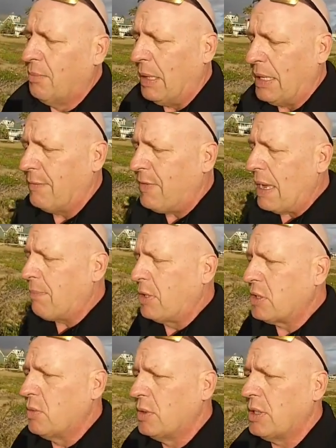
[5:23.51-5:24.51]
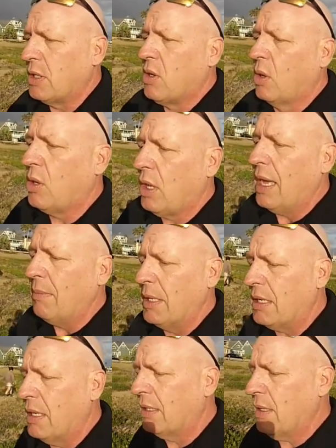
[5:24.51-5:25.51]
But if that person was in a cold
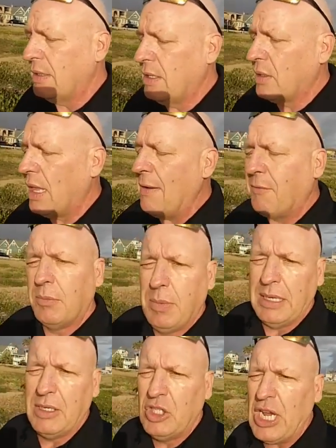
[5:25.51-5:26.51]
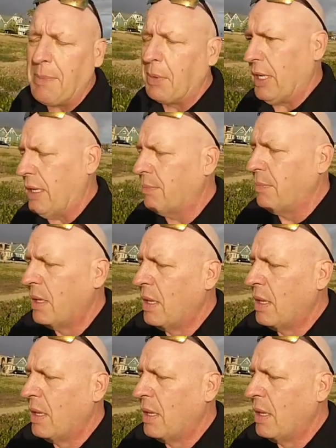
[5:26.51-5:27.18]
climate, their life would be in jeopardy